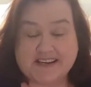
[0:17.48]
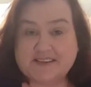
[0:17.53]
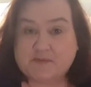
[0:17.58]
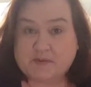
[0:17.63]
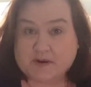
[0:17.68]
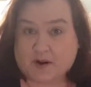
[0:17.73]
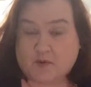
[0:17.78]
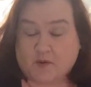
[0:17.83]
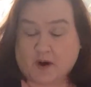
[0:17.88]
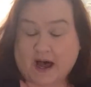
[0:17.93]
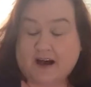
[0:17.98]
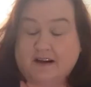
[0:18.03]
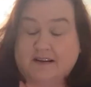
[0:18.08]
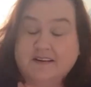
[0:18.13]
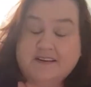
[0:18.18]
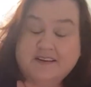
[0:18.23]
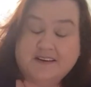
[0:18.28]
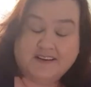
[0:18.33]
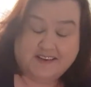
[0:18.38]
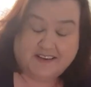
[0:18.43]
it's been a while.
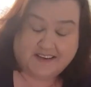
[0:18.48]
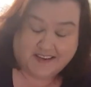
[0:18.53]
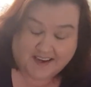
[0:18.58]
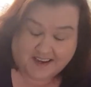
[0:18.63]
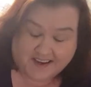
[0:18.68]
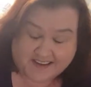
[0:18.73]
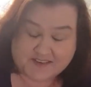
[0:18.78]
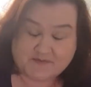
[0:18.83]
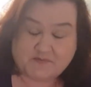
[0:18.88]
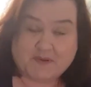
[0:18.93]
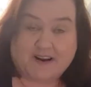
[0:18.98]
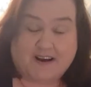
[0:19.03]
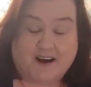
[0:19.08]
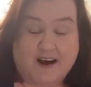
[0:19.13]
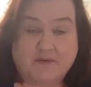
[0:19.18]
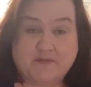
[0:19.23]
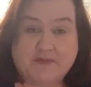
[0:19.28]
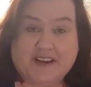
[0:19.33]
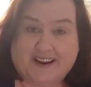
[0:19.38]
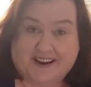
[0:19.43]
It's been a
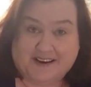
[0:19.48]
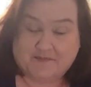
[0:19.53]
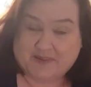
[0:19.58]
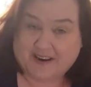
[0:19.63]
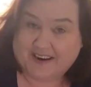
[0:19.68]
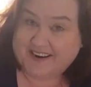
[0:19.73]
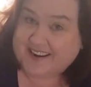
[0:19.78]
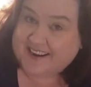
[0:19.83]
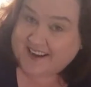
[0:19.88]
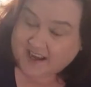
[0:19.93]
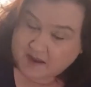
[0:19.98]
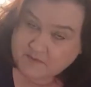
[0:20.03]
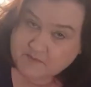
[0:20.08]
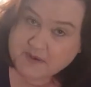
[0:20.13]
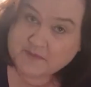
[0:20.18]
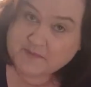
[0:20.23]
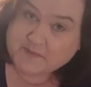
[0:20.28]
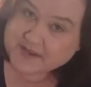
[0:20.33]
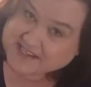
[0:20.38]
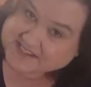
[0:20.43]
hot minute, but I've
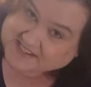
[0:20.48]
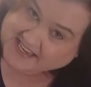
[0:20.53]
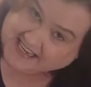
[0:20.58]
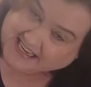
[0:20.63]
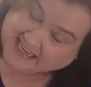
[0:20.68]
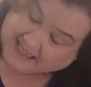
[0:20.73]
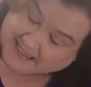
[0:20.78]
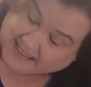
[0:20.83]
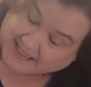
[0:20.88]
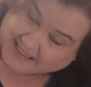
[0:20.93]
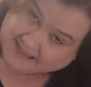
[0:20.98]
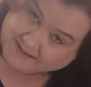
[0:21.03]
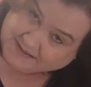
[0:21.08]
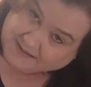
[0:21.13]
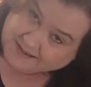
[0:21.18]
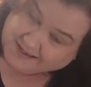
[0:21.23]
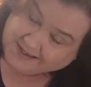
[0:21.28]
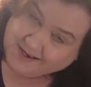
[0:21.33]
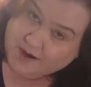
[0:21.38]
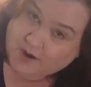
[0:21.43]
been busy. I'm like,
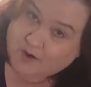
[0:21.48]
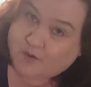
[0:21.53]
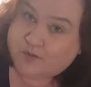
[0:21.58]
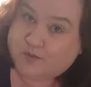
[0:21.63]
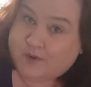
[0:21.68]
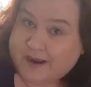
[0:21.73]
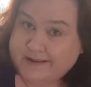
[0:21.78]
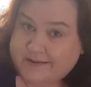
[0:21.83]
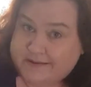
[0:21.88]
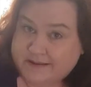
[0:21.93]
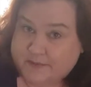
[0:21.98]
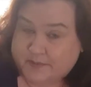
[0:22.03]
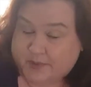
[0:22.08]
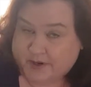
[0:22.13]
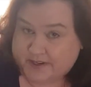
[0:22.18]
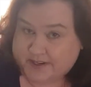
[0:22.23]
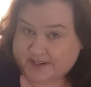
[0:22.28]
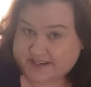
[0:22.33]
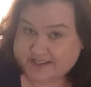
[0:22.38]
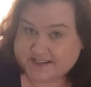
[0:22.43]
you know, write the
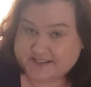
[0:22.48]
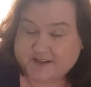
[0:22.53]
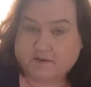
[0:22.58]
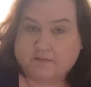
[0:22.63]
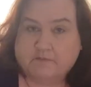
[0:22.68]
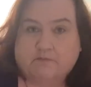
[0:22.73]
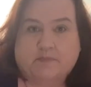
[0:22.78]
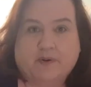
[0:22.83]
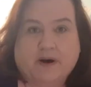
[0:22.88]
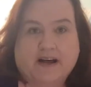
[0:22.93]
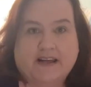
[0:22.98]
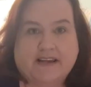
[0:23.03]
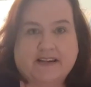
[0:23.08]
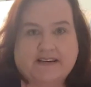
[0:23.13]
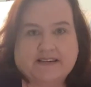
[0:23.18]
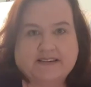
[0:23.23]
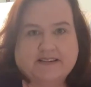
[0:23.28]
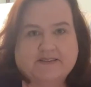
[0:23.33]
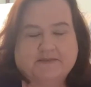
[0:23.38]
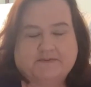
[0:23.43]
bookness.
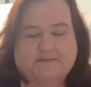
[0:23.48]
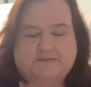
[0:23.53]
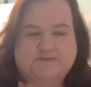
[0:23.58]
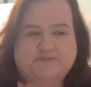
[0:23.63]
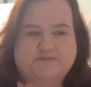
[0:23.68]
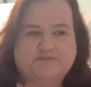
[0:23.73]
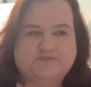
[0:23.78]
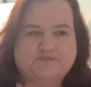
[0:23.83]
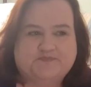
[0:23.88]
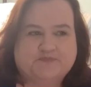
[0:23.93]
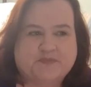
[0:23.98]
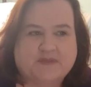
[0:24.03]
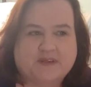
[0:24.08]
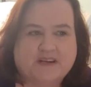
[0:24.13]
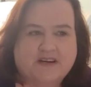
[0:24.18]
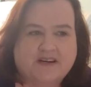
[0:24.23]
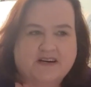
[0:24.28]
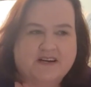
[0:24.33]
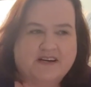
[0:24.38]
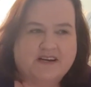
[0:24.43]
But
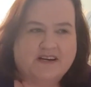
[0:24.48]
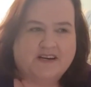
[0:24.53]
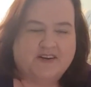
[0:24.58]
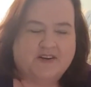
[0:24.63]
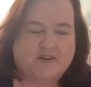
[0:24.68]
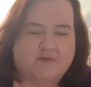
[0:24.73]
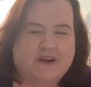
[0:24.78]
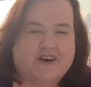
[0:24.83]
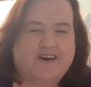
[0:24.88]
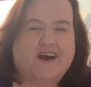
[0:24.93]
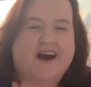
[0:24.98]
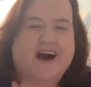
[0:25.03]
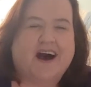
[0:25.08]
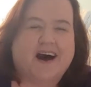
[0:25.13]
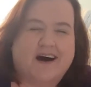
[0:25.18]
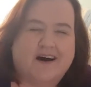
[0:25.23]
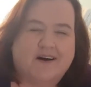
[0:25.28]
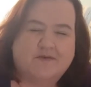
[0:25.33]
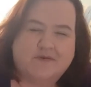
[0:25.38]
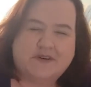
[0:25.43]
no matter
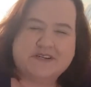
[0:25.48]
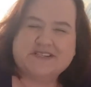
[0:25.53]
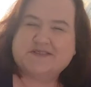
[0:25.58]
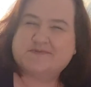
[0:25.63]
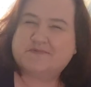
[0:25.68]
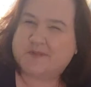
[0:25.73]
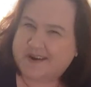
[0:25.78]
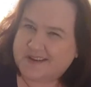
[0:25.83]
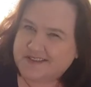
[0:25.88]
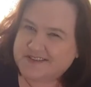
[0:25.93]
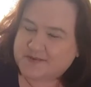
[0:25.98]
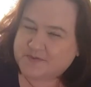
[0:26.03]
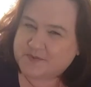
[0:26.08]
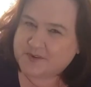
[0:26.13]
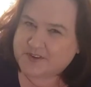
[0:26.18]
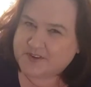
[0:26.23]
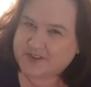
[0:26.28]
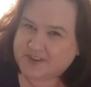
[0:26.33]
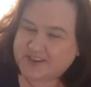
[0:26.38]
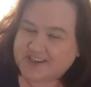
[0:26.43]
how
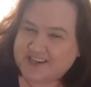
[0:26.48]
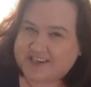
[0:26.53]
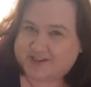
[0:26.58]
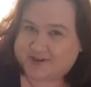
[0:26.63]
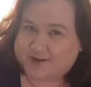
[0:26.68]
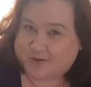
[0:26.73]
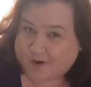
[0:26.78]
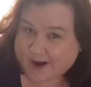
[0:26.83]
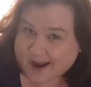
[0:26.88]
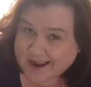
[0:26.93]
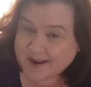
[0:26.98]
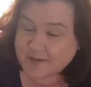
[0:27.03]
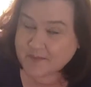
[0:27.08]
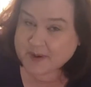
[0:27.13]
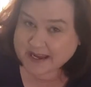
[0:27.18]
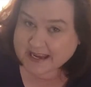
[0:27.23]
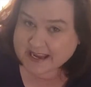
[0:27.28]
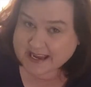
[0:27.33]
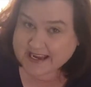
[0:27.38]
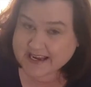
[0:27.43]
responsible you try to
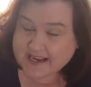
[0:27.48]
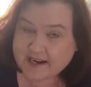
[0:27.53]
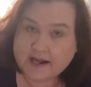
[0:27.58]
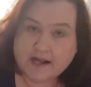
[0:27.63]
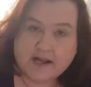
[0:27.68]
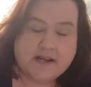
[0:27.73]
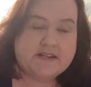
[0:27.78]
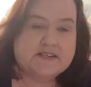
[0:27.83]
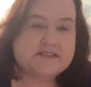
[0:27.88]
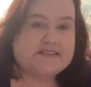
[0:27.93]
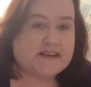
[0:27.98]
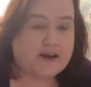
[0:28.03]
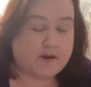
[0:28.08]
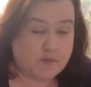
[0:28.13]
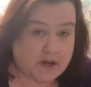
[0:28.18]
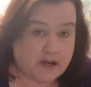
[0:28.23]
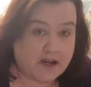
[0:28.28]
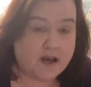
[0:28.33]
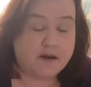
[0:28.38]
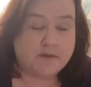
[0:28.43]
be,
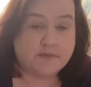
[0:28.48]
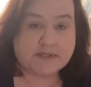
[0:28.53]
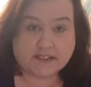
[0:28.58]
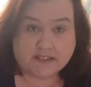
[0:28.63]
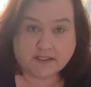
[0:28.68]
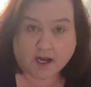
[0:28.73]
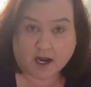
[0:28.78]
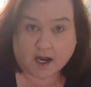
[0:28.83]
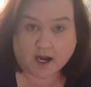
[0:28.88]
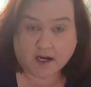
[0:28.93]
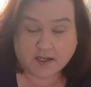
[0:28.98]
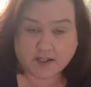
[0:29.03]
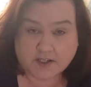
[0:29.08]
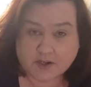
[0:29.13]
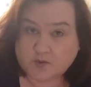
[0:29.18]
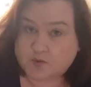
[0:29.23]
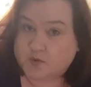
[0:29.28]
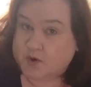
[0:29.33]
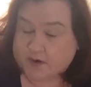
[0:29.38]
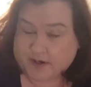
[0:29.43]
someone comes along
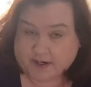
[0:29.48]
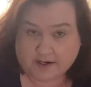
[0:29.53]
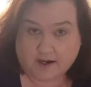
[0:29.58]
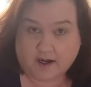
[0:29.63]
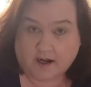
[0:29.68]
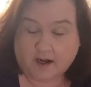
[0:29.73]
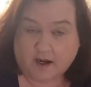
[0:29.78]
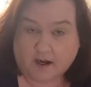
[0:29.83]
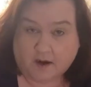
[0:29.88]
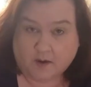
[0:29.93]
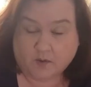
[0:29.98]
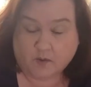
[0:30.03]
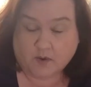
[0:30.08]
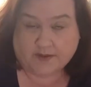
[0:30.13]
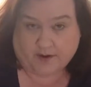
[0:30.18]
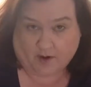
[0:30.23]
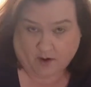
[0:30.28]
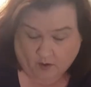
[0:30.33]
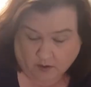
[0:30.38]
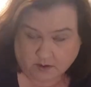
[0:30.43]
to ruin it all
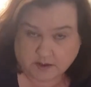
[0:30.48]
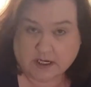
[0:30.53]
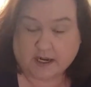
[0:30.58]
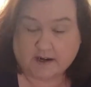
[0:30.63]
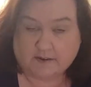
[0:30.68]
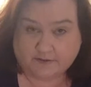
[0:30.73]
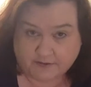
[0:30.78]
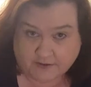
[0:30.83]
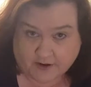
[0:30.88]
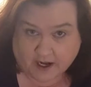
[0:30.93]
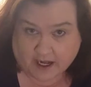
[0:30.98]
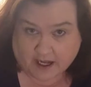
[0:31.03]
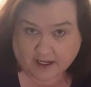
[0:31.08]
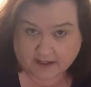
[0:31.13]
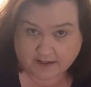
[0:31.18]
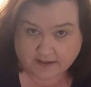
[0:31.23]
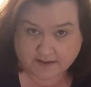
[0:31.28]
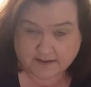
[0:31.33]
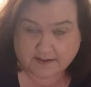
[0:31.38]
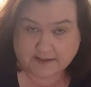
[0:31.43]
with a whole lot of
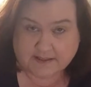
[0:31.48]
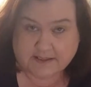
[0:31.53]
fun.